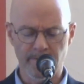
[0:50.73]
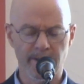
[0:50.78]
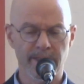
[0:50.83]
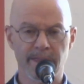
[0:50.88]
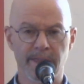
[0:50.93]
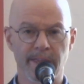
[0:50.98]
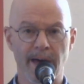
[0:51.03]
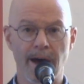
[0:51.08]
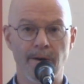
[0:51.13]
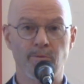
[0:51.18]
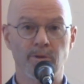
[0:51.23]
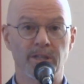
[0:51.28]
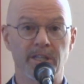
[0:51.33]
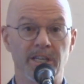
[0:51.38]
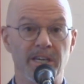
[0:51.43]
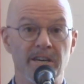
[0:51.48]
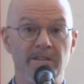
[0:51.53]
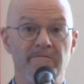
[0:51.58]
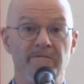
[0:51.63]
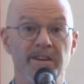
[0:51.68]
and that would
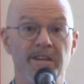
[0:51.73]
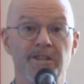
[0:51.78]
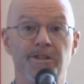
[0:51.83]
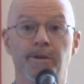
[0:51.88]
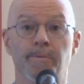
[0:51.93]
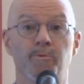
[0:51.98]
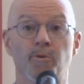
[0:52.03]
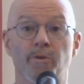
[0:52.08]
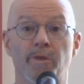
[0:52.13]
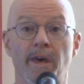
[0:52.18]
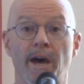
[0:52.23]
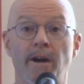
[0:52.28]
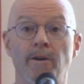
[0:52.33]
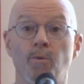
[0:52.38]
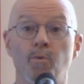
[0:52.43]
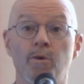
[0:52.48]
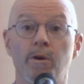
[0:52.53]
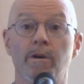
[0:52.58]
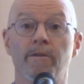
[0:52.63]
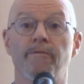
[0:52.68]
leave Egypt without
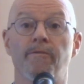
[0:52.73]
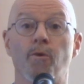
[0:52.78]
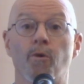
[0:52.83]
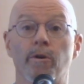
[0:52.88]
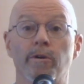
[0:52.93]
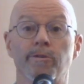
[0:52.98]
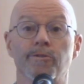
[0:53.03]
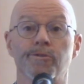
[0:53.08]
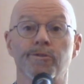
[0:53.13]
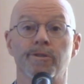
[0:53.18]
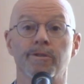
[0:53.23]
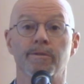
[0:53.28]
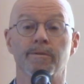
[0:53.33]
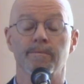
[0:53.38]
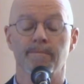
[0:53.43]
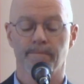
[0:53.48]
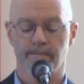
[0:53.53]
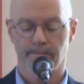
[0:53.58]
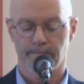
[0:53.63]
a workforce.